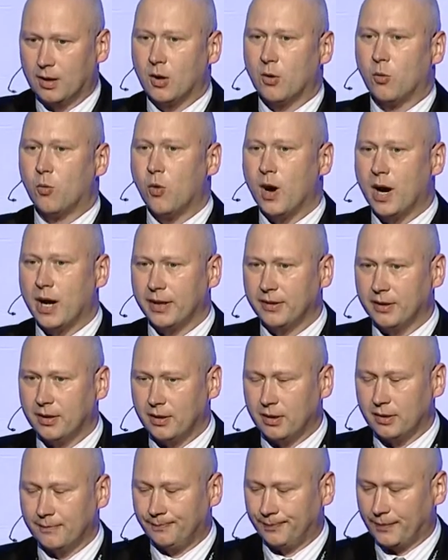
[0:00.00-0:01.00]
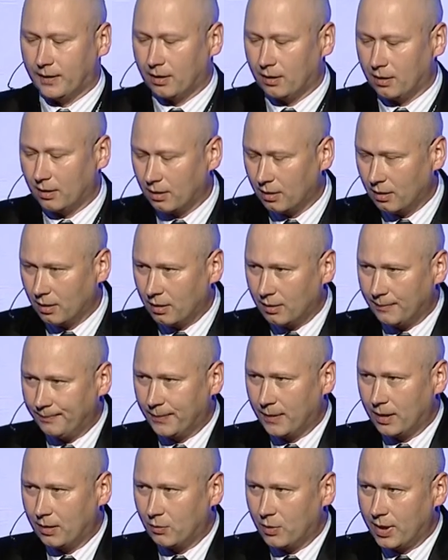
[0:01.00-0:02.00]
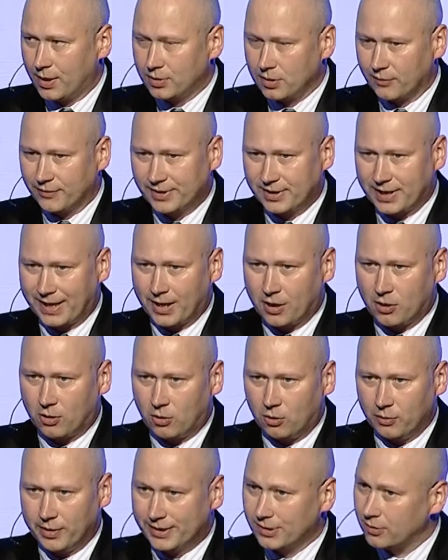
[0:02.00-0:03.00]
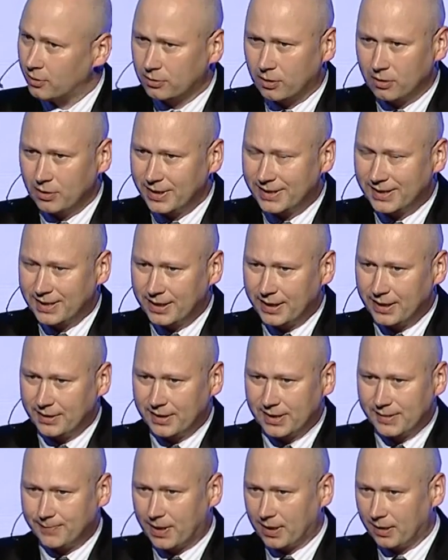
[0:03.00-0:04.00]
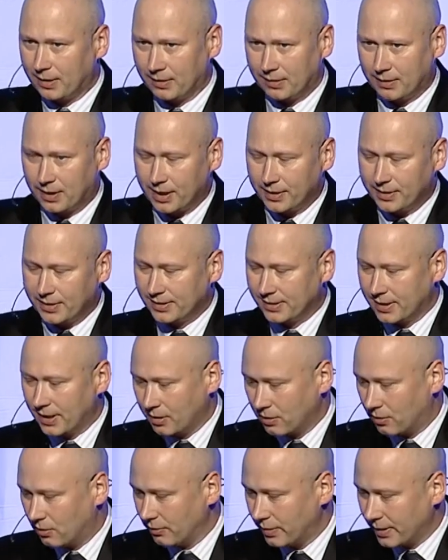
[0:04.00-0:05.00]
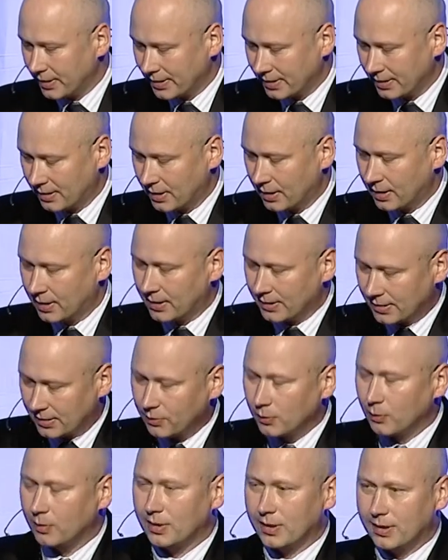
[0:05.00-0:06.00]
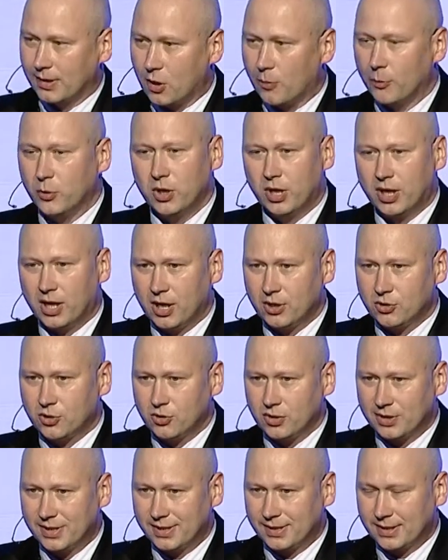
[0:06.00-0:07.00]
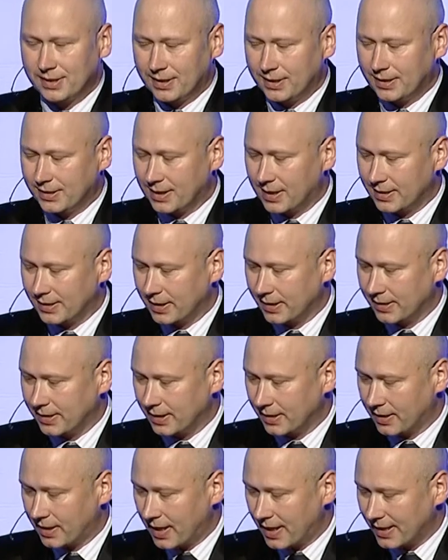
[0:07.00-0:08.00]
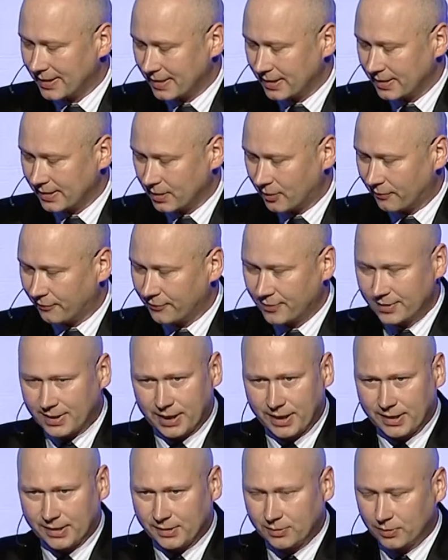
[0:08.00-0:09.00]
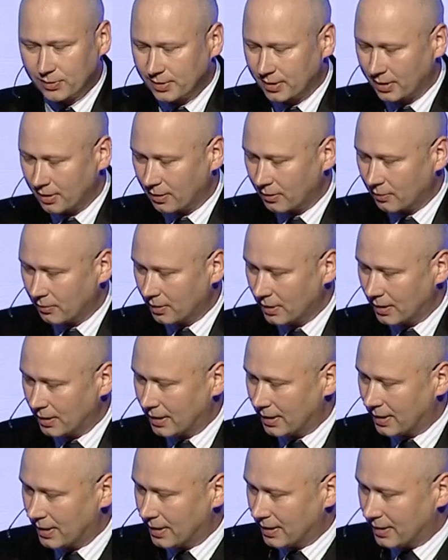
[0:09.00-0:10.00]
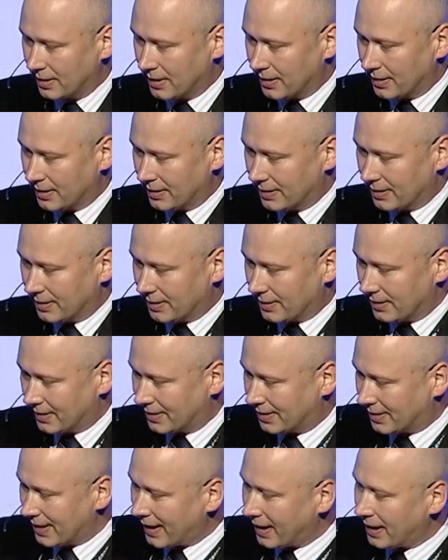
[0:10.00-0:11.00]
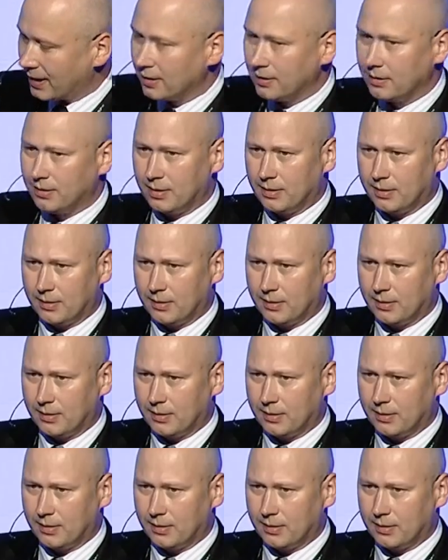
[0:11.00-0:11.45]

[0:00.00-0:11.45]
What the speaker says: wider range of stakeholders, not only scientists, but other stakeholders. So communication is, as I said, essence of science to zero. Second